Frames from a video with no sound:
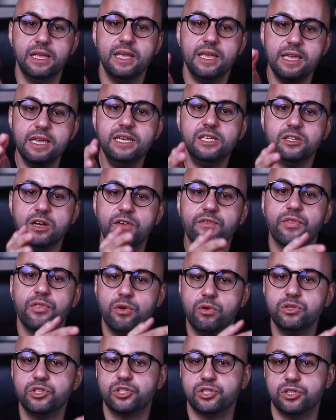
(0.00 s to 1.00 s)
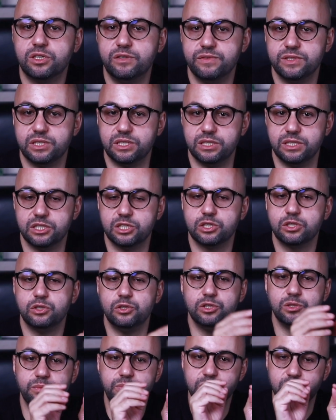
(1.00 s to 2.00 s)
each of those services
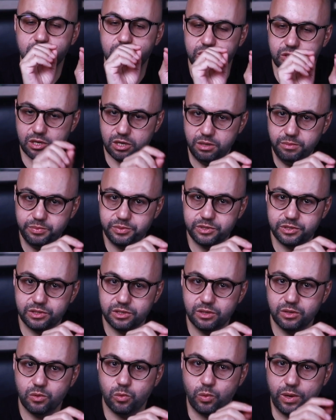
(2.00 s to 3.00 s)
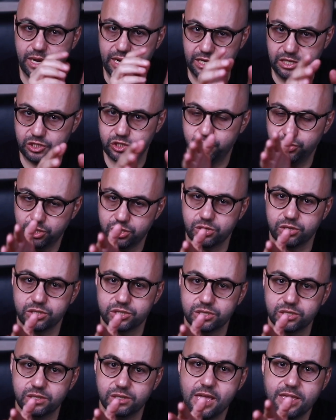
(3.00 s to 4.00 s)
could be stopped when an issue occurs.